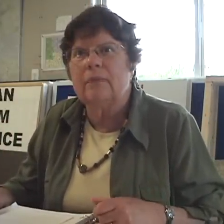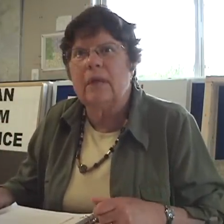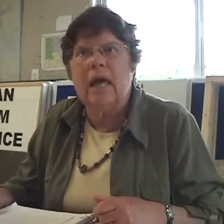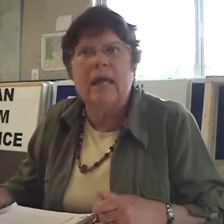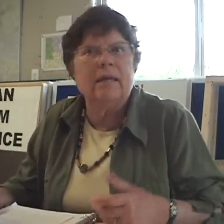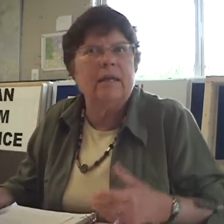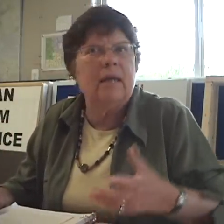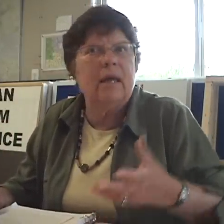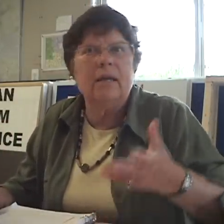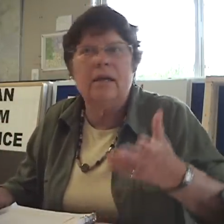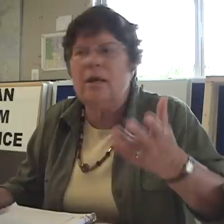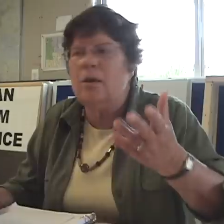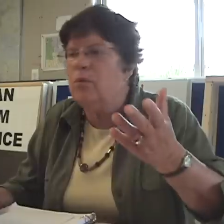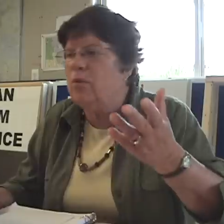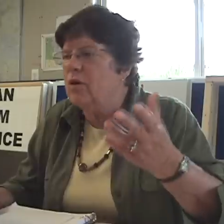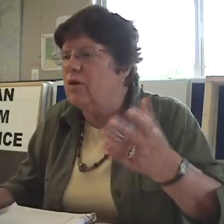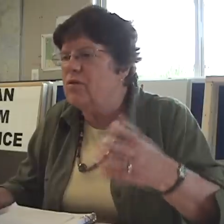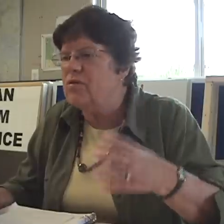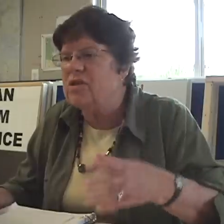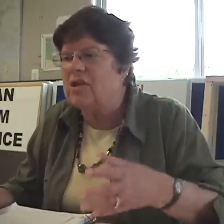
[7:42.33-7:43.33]
And then he
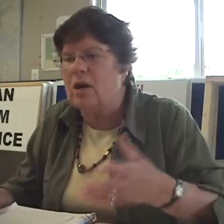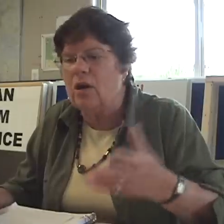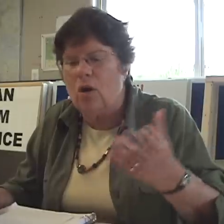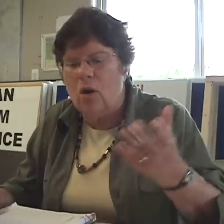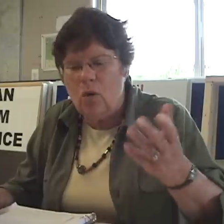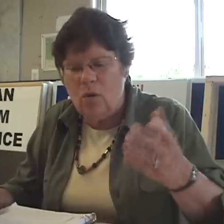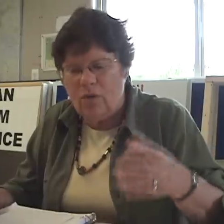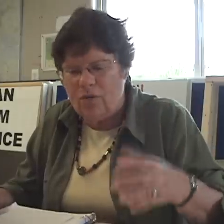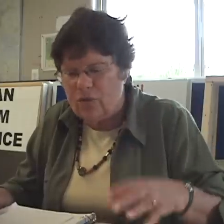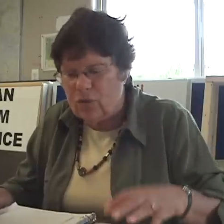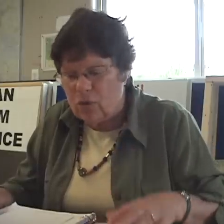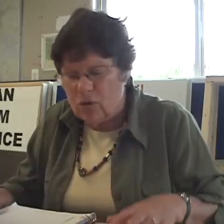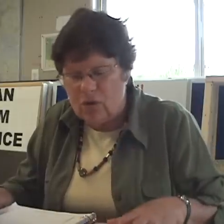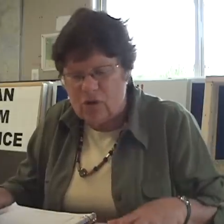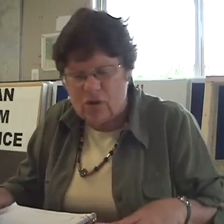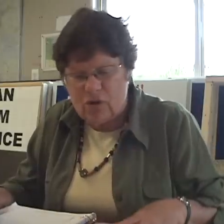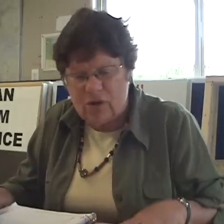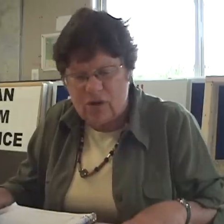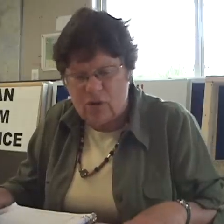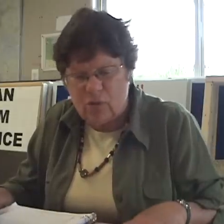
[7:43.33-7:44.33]
would have said, oh, of
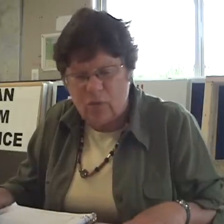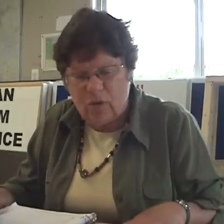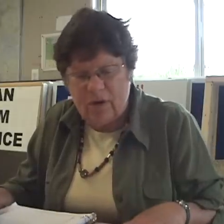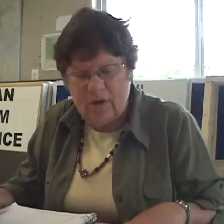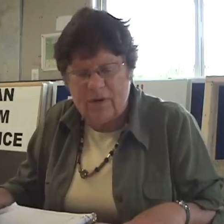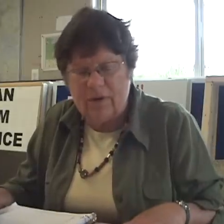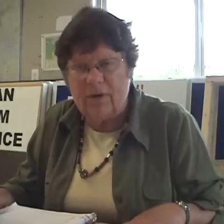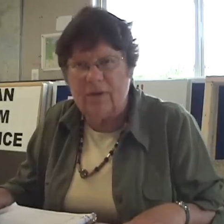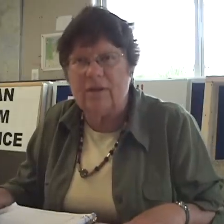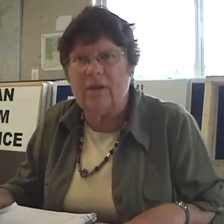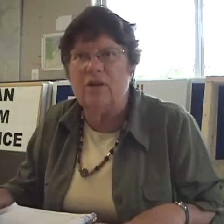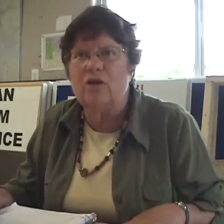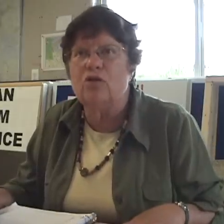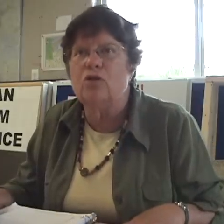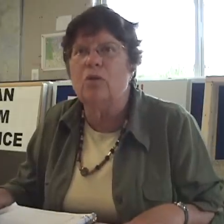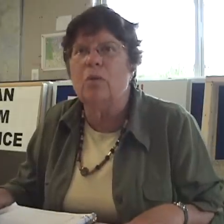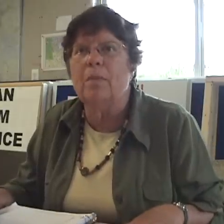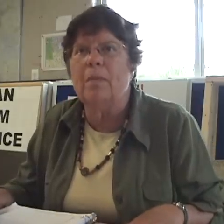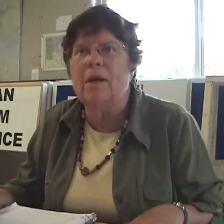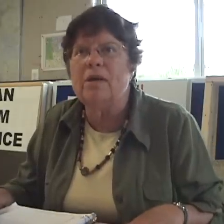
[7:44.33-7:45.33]
course, it's one of the things
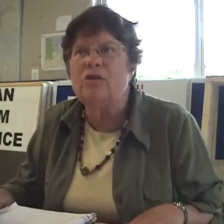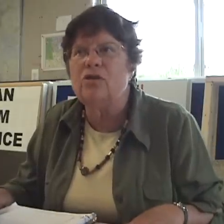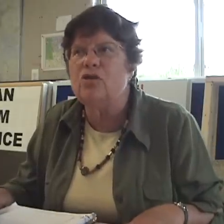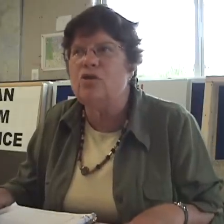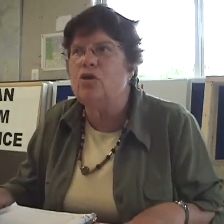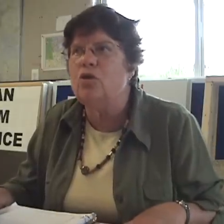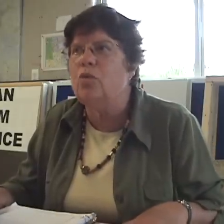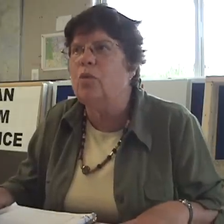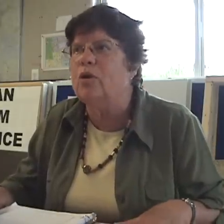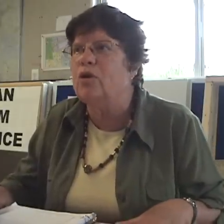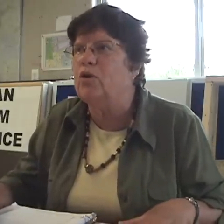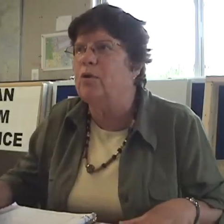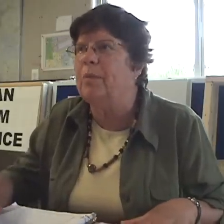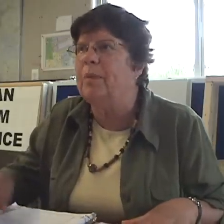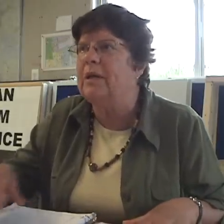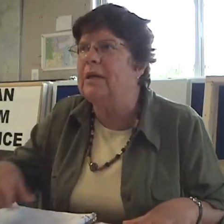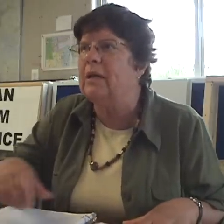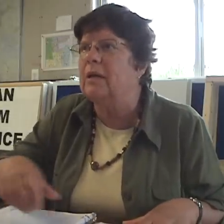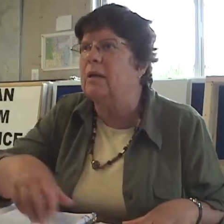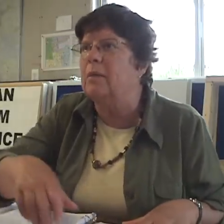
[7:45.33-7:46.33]
you must do when you
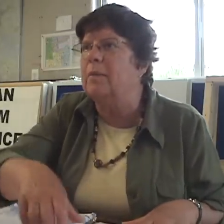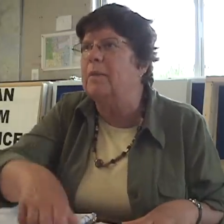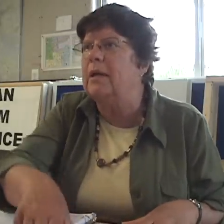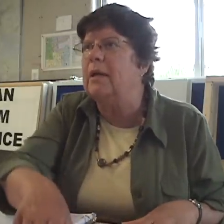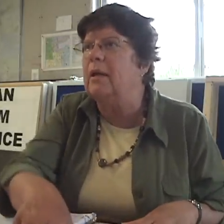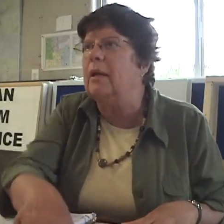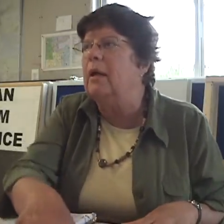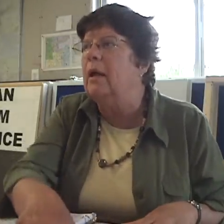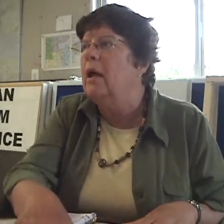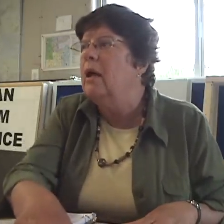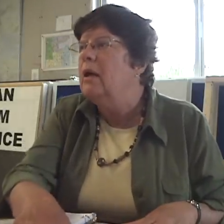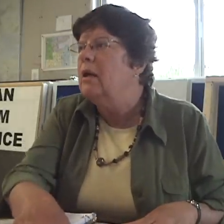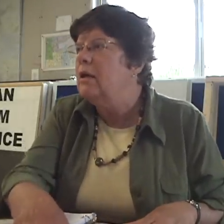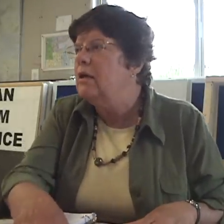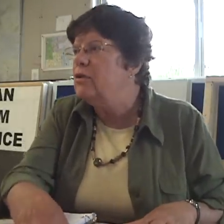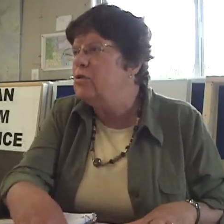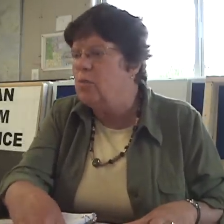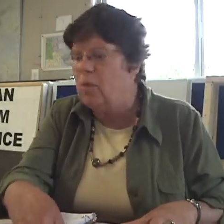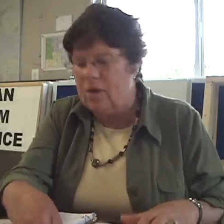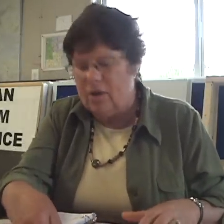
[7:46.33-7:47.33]
begin a meeting,
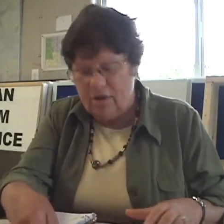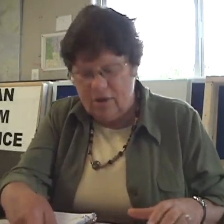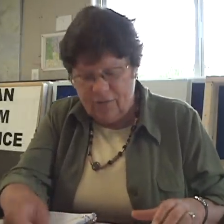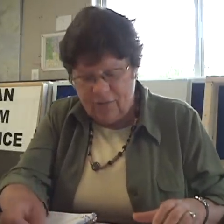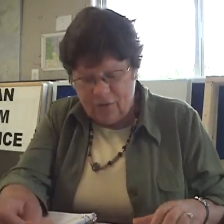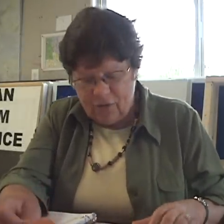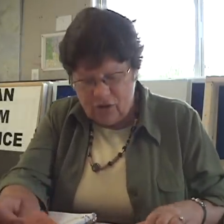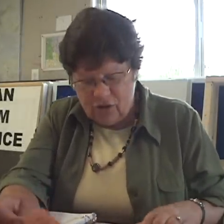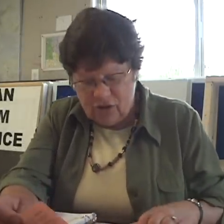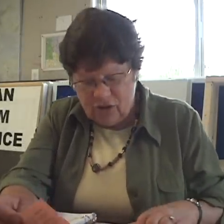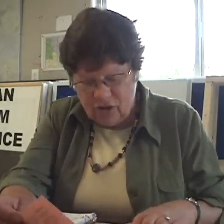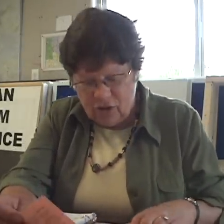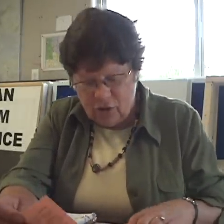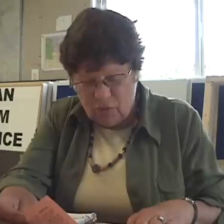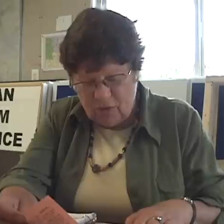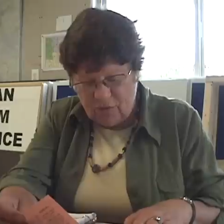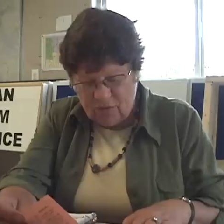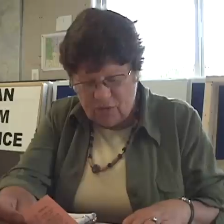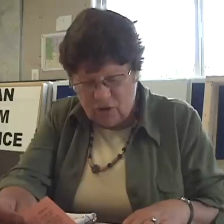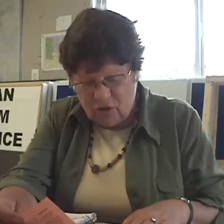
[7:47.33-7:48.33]
is one of the first things
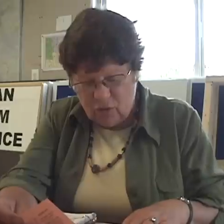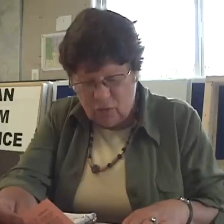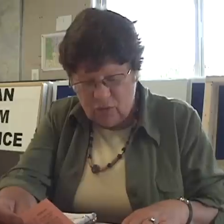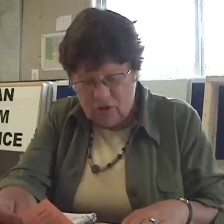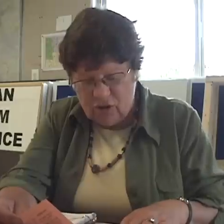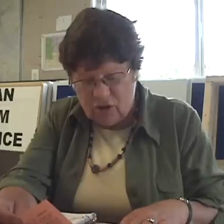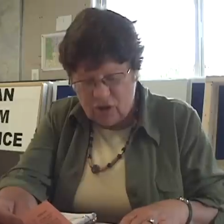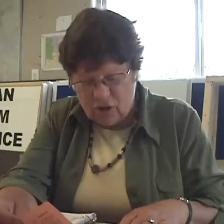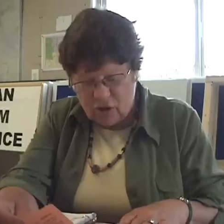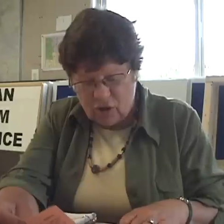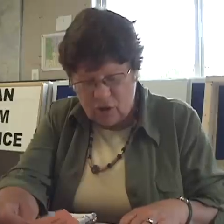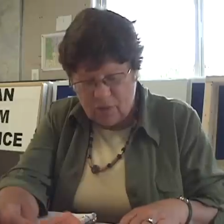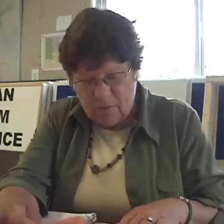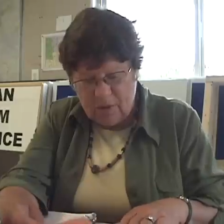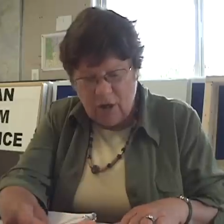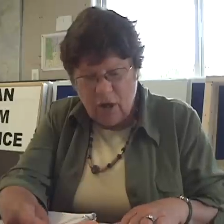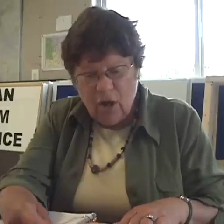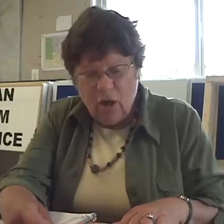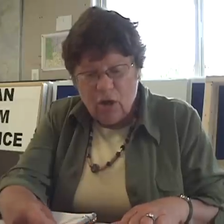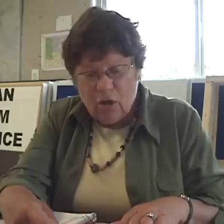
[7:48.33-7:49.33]
you have to do is
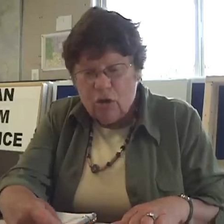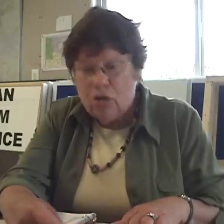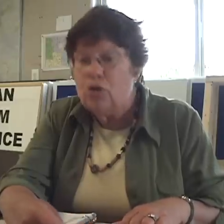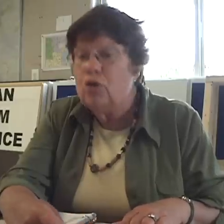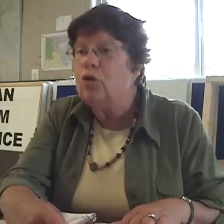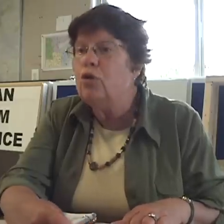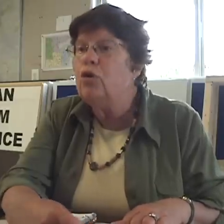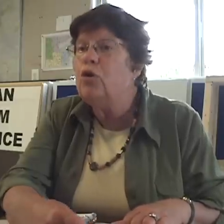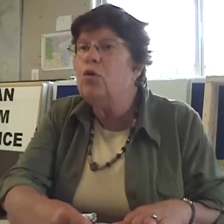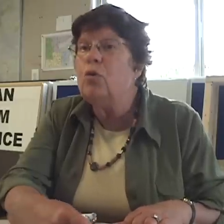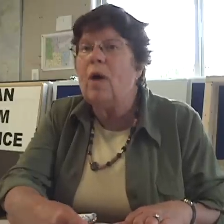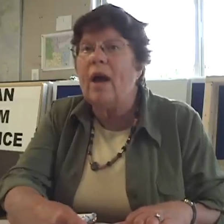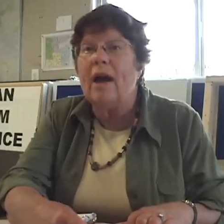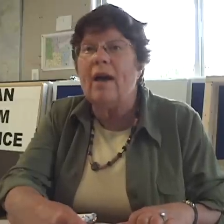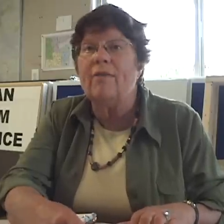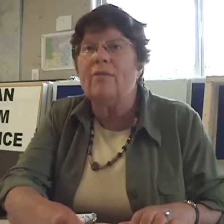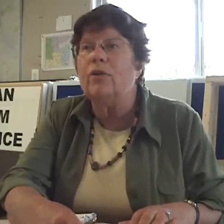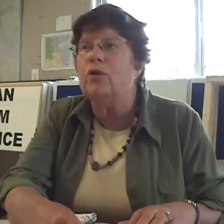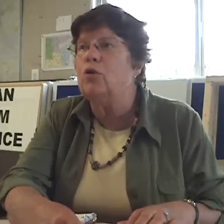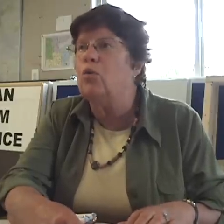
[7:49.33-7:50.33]
determine, do you
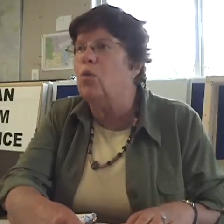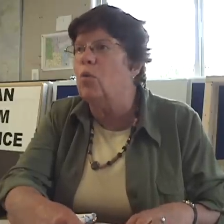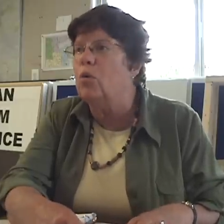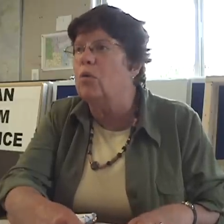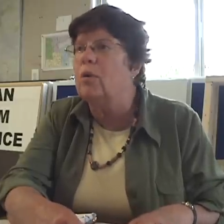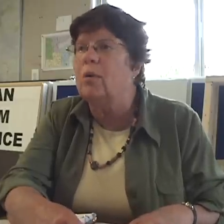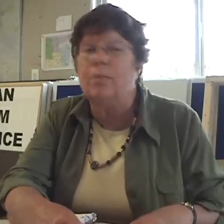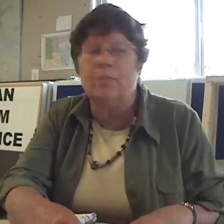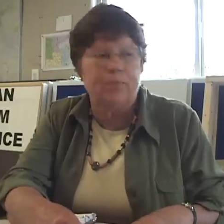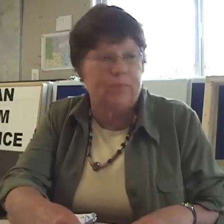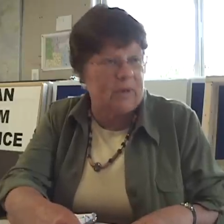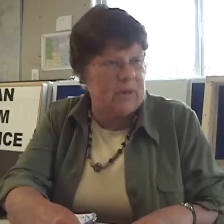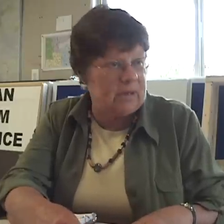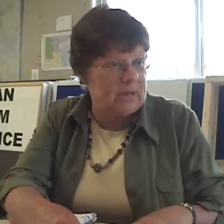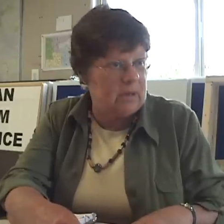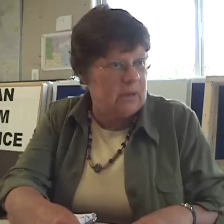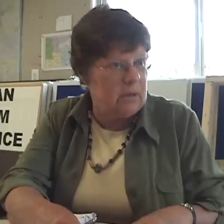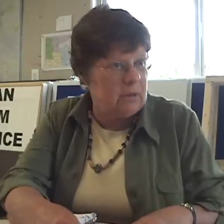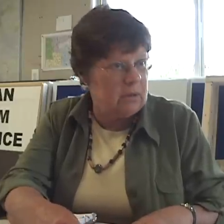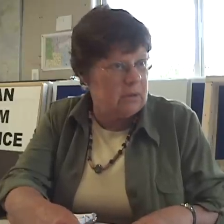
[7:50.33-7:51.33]
have a quorum
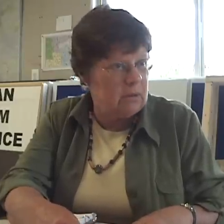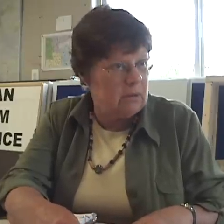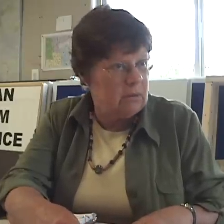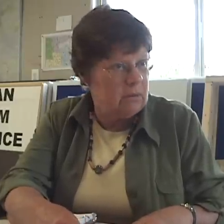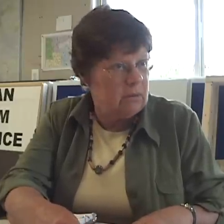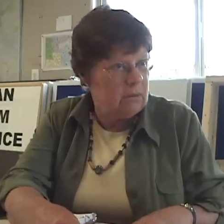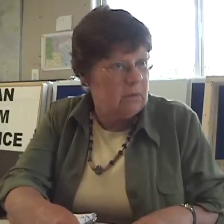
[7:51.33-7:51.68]
present?